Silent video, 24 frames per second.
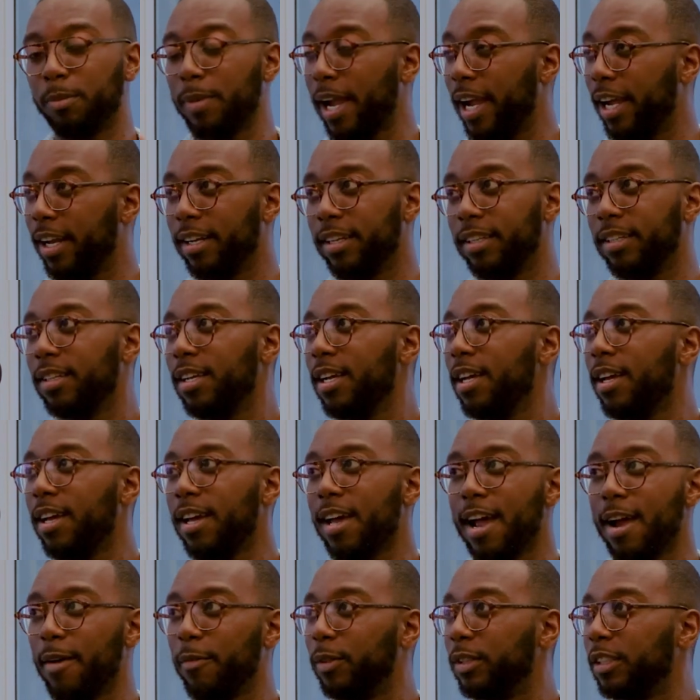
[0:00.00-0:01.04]
paid it
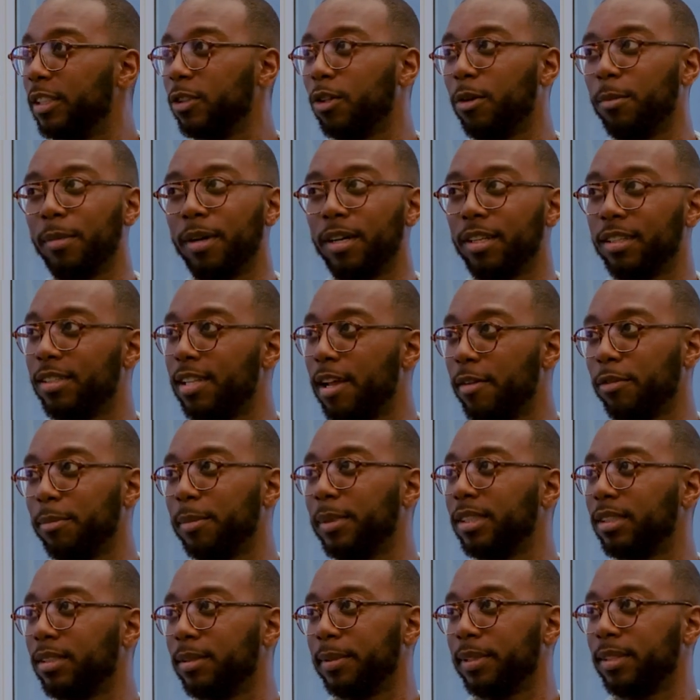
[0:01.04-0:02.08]
every single month, never
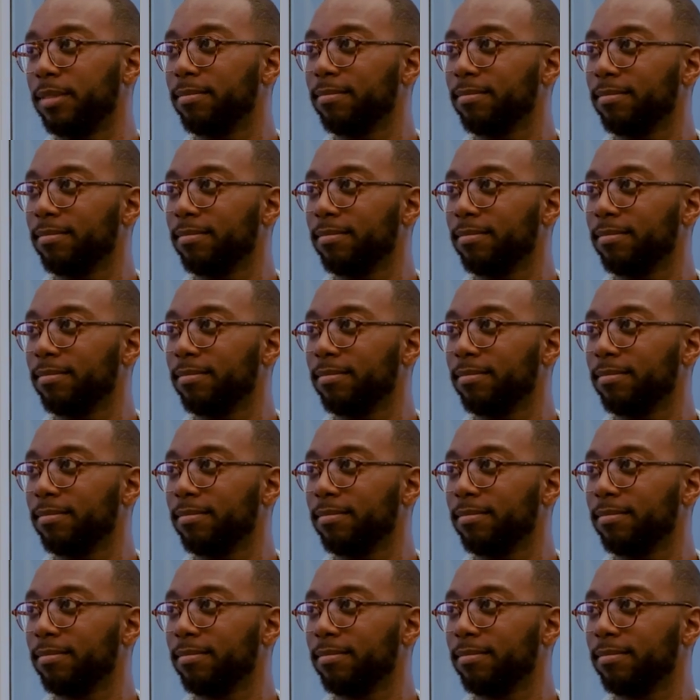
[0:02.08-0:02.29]
missed it.